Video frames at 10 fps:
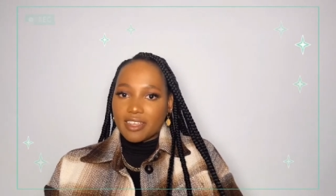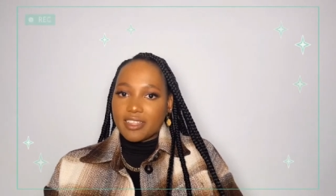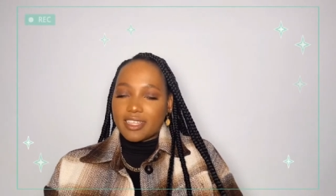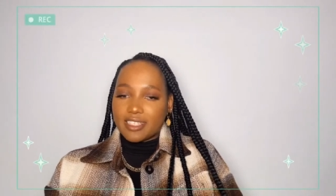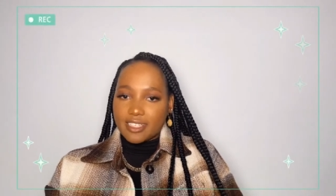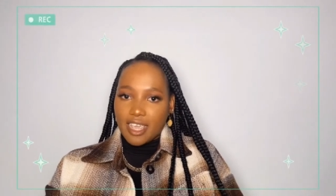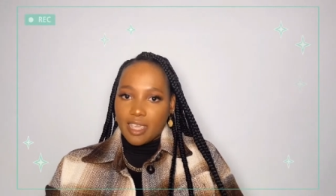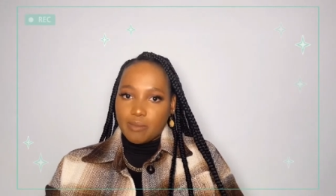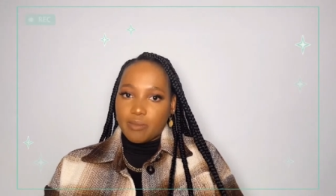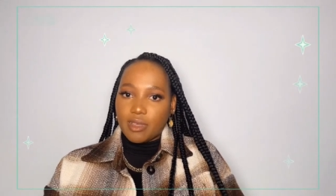the
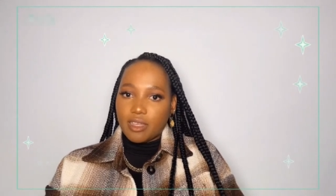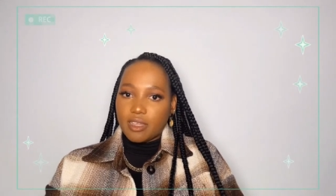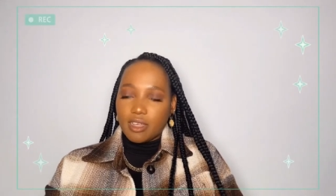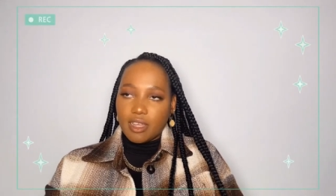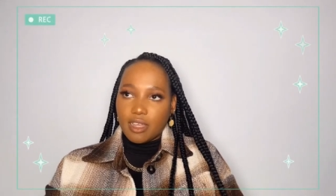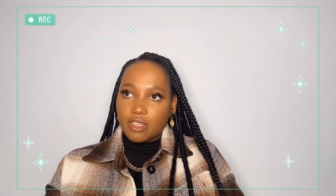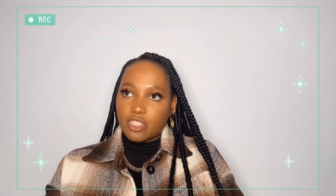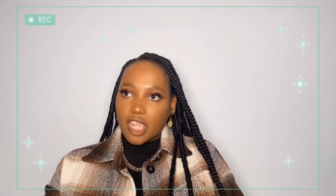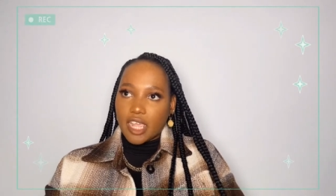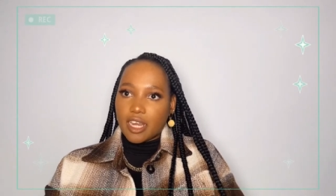same uh,
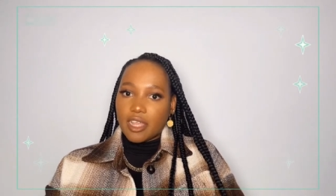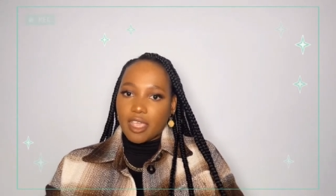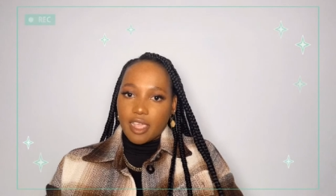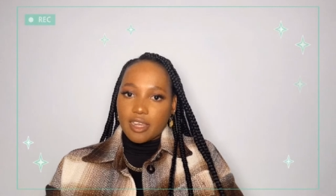jacket again.